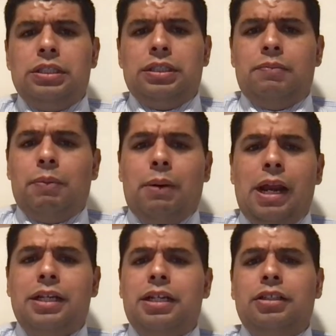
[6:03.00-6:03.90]
and
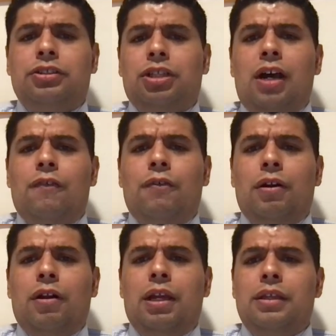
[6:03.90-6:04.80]
proprietary
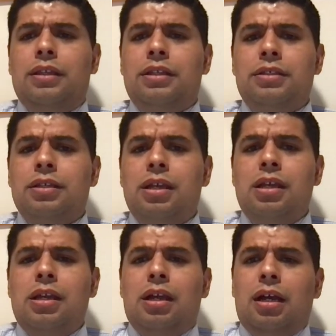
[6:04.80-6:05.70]
software and these
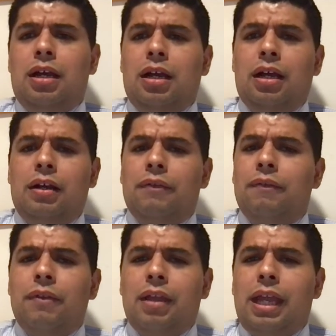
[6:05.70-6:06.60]

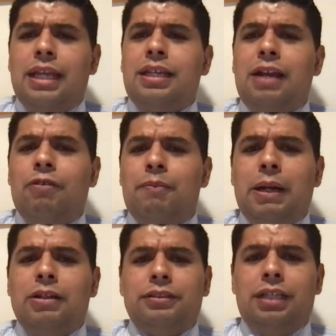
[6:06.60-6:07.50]

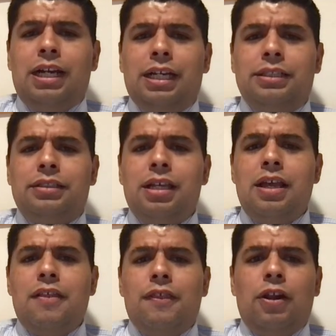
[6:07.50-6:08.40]
anti-repair designs,
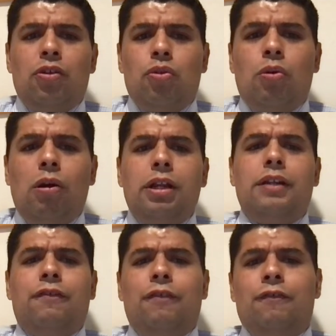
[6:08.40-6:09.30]
they are thwarted
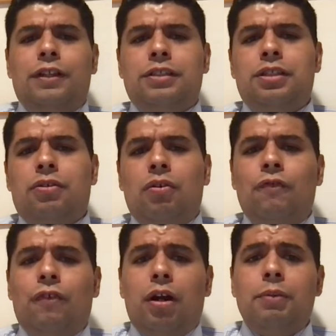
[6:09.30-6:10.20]
from fixing their own
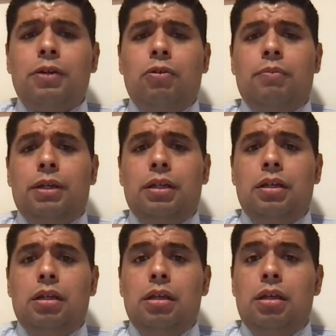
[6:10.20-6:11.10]
farm equipment.
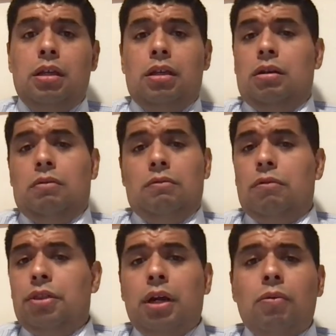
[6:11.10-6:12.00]

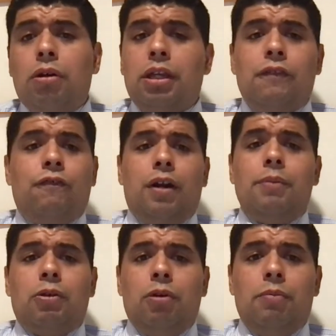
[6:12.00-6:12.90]
Without working farm
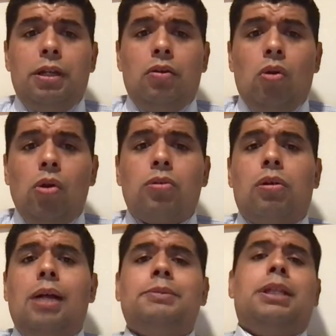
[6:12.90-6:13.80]
equipment, whole
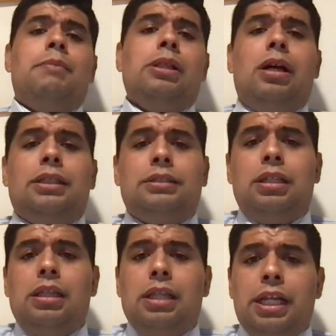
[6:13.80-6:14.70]
crops can be lost,
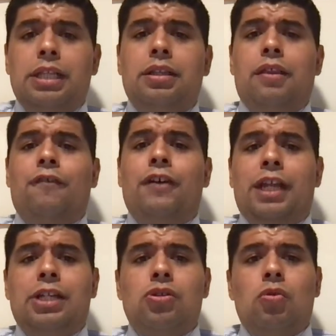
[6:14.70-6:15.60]
leading to the
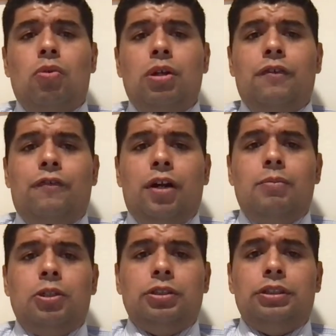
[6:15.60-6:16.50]
financial ruin of
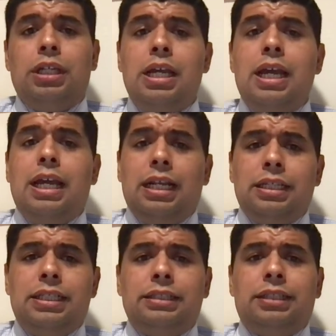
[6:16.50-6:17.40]
farmers and a
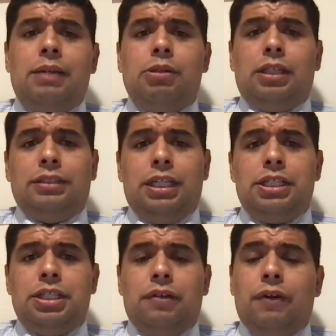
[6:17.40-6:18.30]

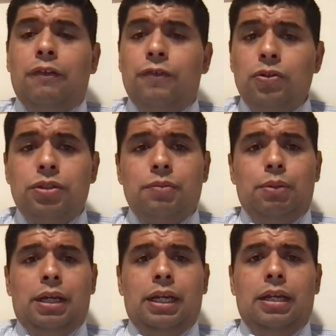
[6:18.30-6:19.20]
destabilization of our food
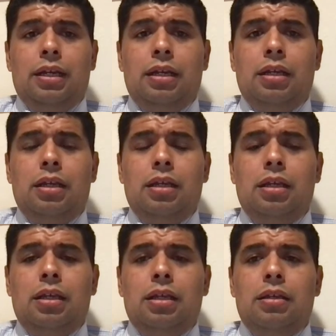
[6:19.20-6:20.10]
supply.
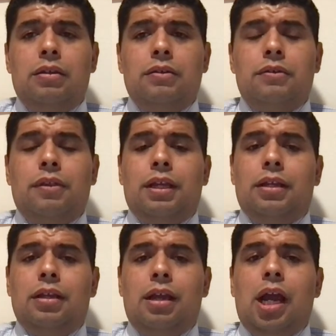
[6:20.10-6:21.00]
So then,
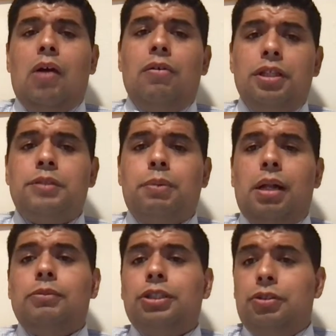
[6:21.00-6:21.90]
how are these
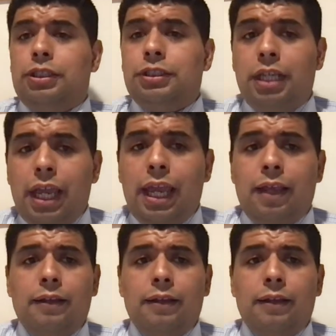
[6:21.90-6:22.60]
problems addressed today?